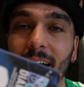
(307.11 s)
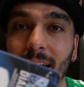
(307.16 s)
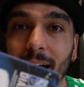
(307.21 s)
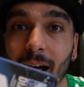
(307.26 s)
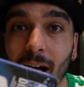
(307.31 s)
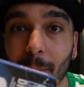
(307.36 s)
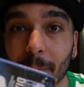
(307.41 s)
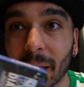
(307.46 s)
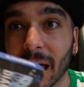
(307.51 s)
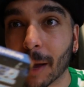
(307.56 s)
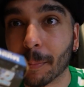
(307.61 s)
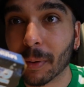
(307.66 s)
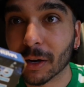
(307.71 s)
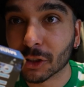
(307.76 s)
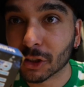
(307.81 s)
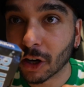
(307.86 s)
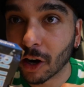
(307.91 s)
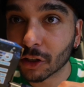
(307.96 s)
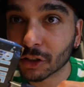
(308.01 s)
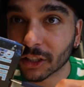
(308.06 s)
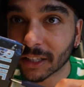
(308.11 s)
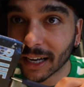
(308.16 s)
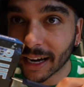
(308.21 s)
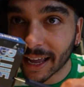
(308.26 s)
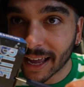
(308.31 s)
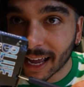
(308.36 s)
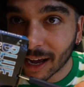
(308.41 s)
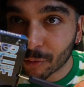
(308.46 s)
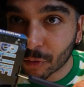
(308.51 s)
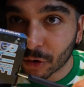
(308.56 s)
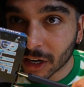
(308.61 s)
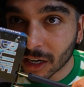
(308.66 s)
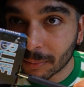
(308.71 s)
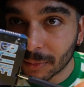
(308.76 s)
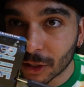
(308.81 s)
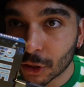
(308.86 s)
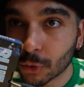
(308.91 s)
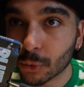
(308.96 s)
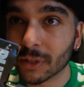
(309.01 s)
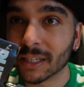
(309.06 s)
uh, MacBook charger that I have, we're gonna be
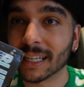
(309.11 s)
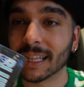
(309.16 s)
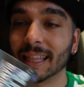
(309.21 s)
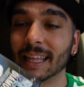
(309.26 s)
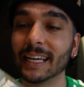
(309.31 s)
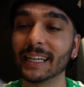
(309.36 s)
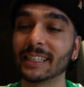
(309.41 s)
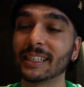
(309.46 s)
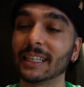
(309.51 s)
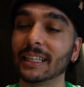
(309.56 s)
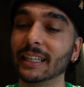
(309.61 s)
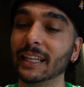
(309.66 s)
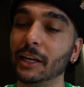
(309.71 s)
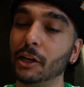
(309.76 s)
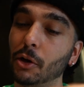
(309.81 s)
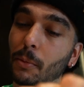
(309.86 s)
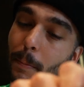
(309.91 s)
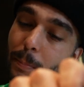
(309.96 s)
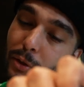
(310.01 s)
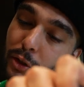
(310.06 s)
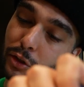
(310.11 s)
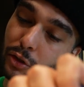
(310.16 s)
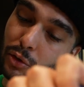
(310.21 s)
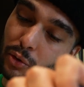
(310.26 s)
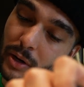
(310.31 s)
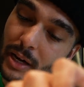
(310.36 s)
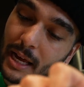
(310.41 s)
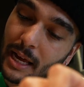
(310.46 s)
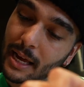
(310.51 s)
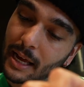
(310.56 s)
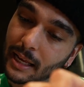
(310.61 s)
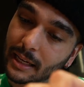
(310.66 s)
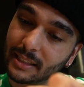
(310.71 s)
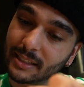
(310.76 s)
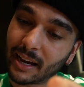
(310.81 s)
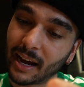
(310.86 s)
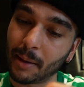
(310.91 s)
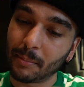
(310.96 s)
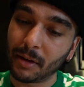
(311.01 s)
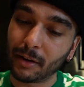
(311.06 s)
doing this little Blue
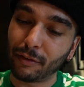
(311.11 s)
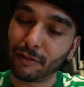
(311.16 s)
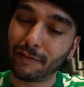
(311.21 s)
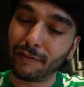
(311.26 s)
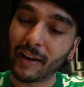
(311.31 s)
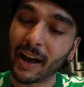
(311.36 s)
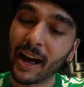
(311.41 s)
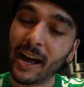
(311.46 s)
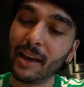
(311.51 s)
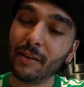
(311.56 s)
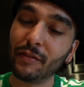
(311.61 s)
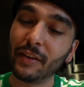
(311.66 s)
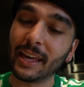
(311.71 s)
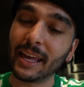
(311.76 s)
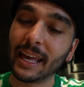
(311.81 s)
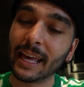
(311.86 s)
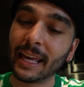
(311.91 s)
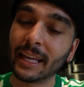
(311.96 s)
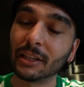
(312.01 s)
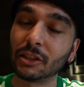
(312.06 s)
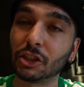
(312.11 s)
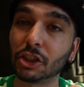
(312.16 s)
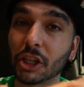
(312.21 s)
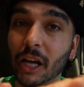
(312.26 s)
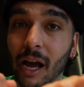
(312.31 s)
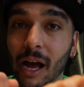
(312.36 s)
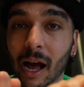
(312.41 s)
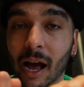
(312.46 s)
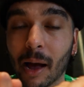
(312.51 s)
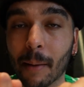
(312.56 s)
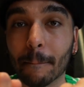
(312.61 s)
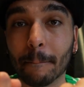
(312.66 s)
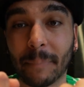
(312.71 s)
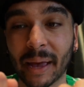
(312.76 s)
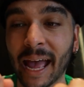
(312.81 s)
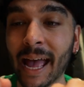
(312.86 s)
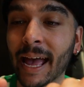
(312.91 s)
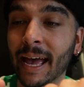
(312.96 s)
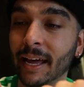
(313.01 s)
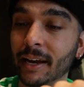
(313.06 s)
Diamond five inch um,
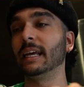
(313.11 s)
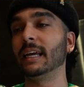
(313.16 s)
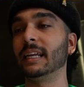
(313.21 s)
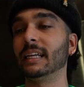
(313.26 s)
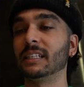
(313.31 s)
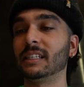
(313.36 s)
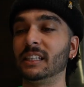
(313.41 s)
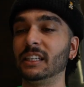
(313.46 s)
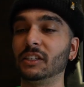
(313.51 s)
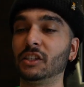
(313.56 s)
pen. It is the